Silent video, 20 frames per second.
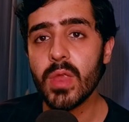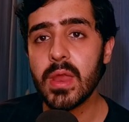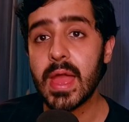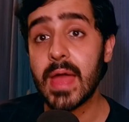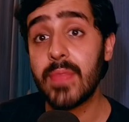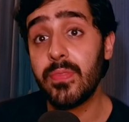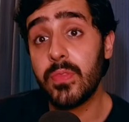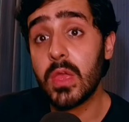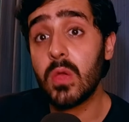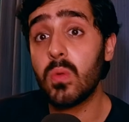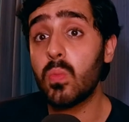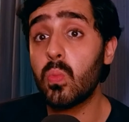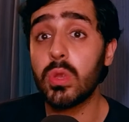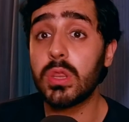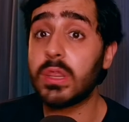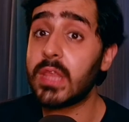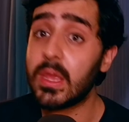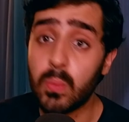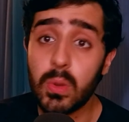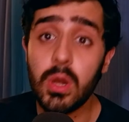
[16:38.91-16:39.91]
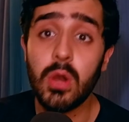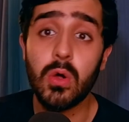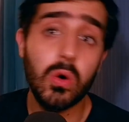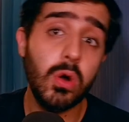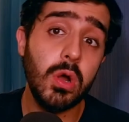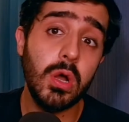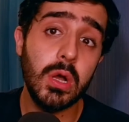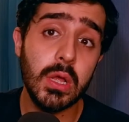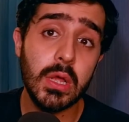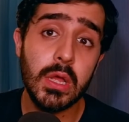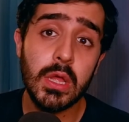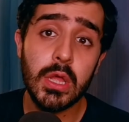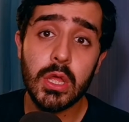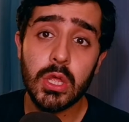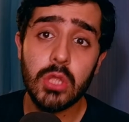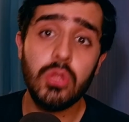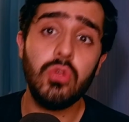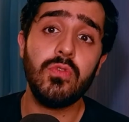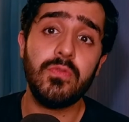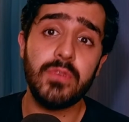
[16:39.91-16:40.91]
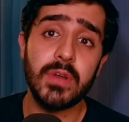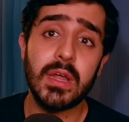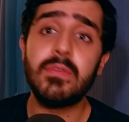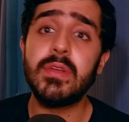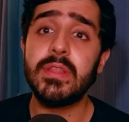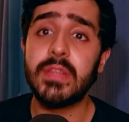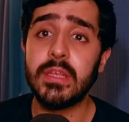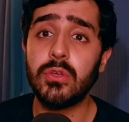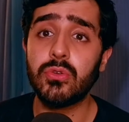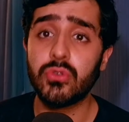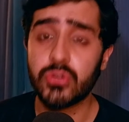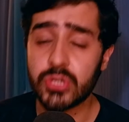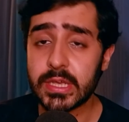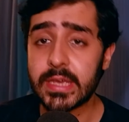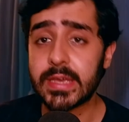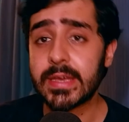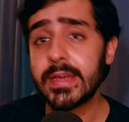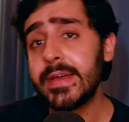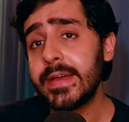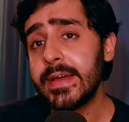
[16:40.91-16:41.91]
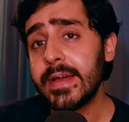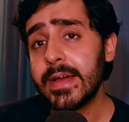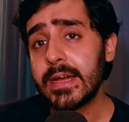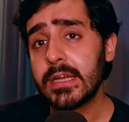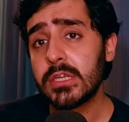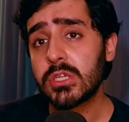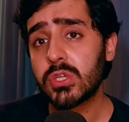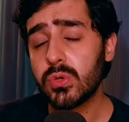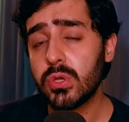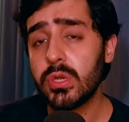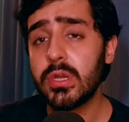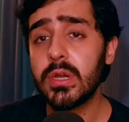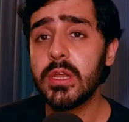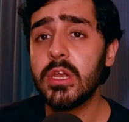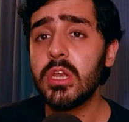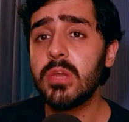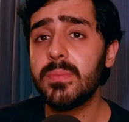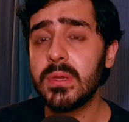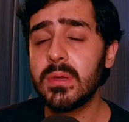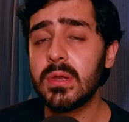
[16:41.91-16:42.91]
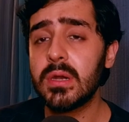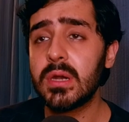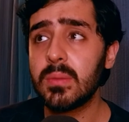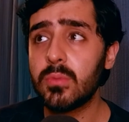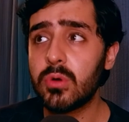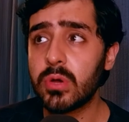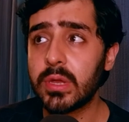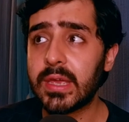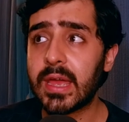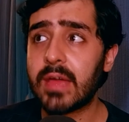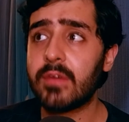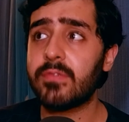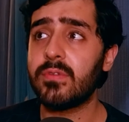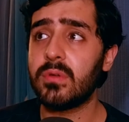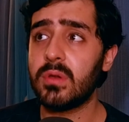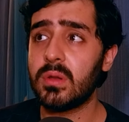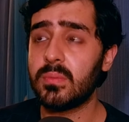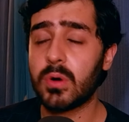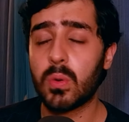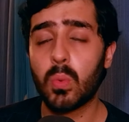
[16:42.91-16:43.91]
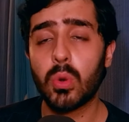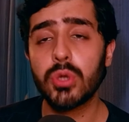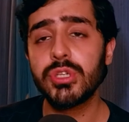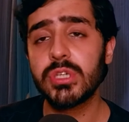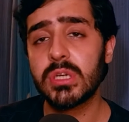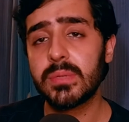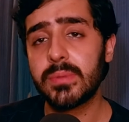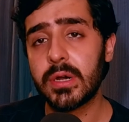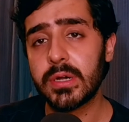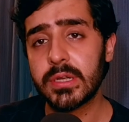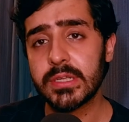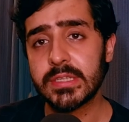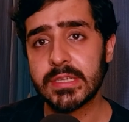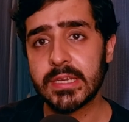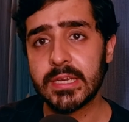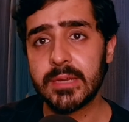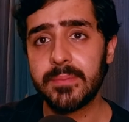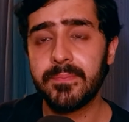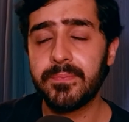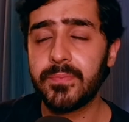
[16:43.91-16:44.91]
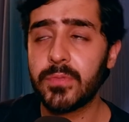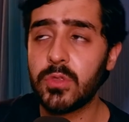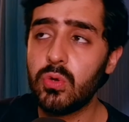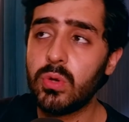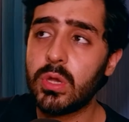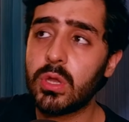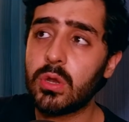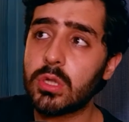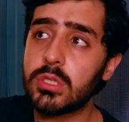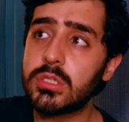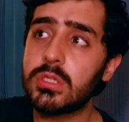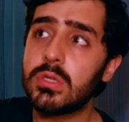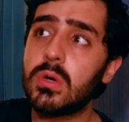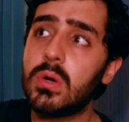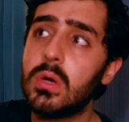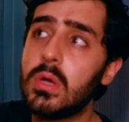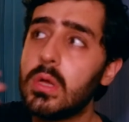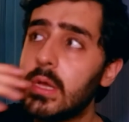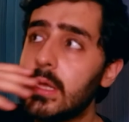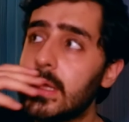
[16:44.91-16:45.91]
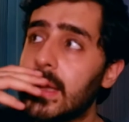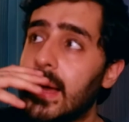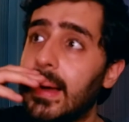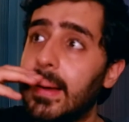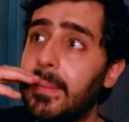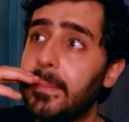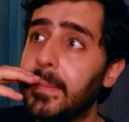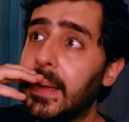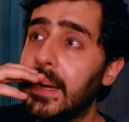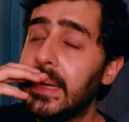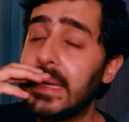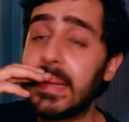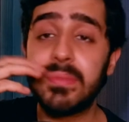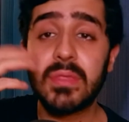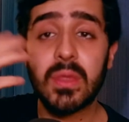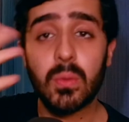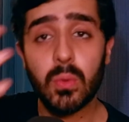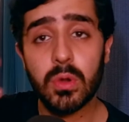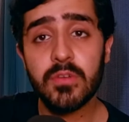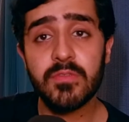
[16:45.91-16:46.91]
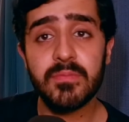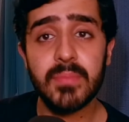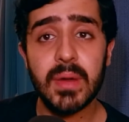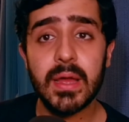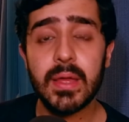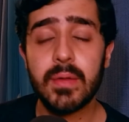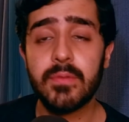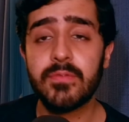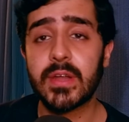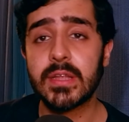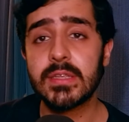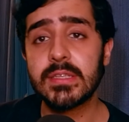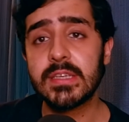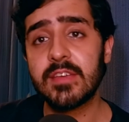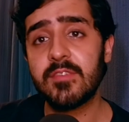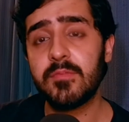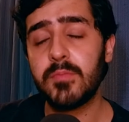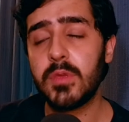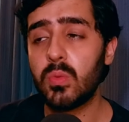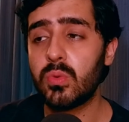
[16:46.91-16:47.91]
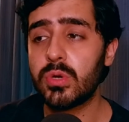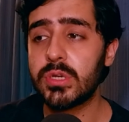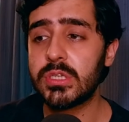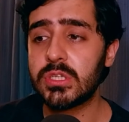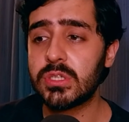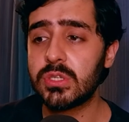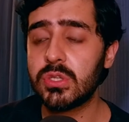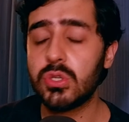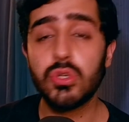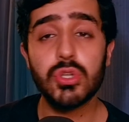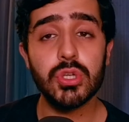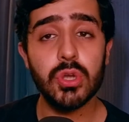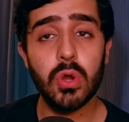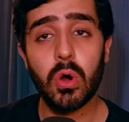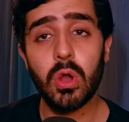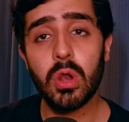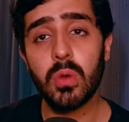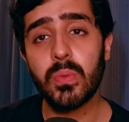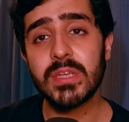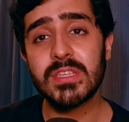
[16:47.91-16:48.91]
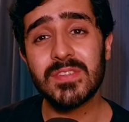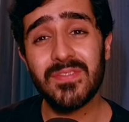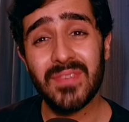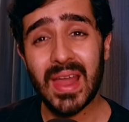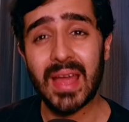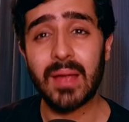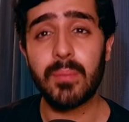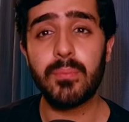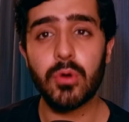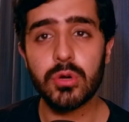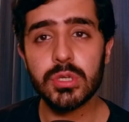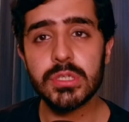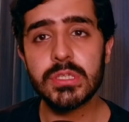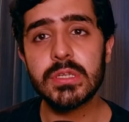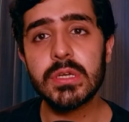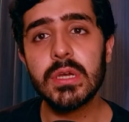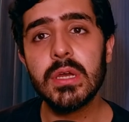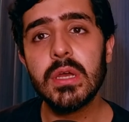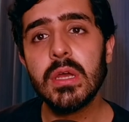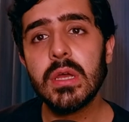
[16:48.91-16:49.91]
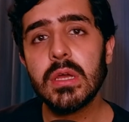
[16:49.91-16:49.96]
And they will hold you for everything you say. So you really need to be a little more careful about what you're about to say. You can also, a tip that one of my friends gave me was you should always flag post.